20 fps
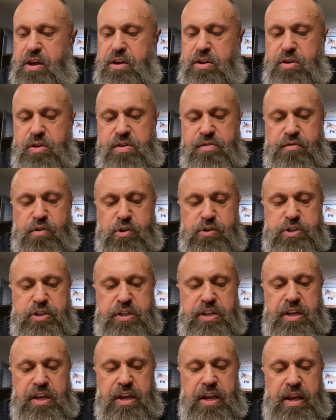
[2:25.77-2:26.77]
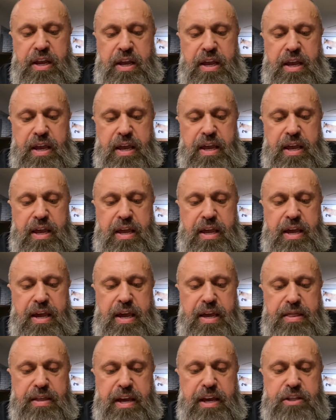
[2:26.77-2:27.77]
University
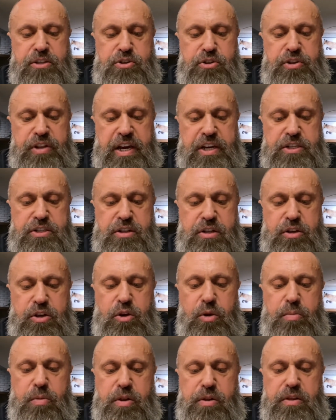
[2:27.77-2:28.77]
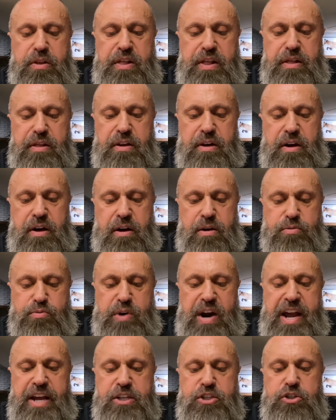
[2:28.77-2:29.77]
in International Human
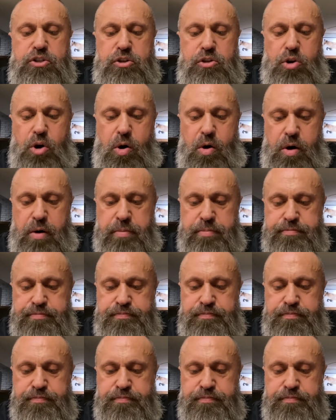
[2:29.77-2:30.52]
Rights Law.